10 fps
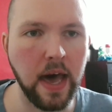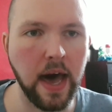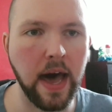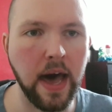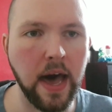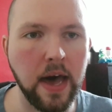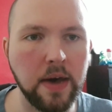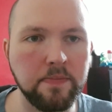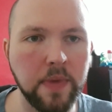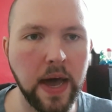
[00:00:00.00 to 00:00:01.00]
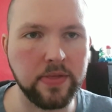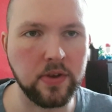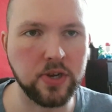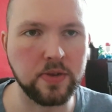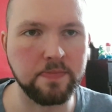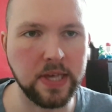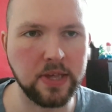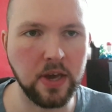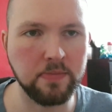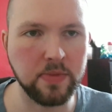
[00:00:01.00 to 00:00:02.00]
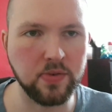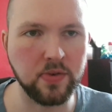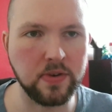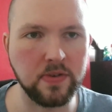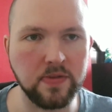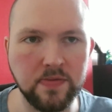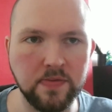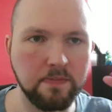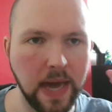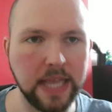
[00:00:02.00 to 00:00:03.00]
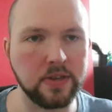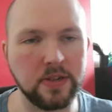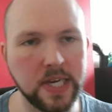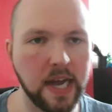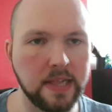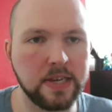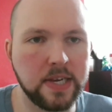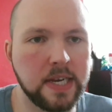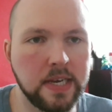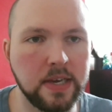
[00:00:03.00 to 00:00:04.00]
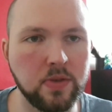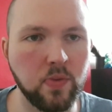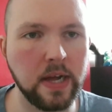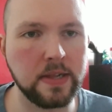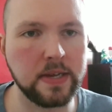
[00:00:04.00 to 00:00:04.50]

and there should be some sort of mental challenge in it as well,